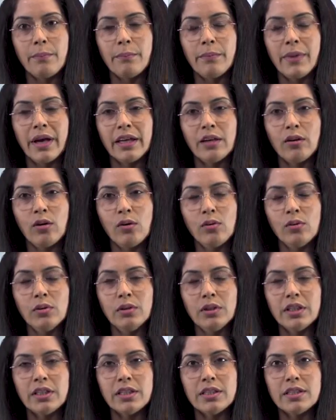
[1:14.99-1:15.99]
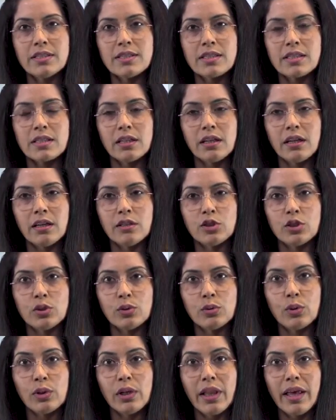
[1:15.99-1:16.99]
My goal is uh,
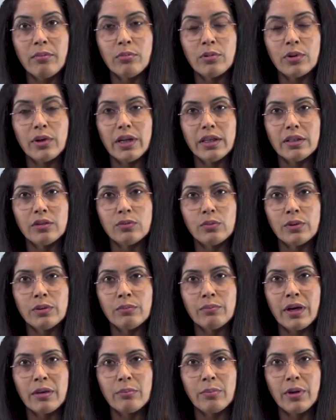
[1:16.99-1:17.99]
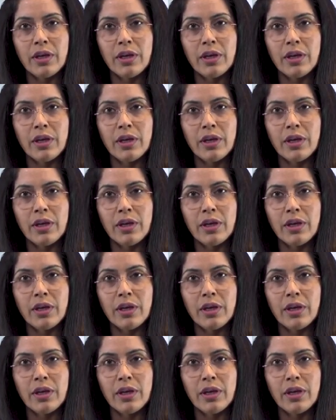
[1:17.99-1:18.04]
to collaborate with my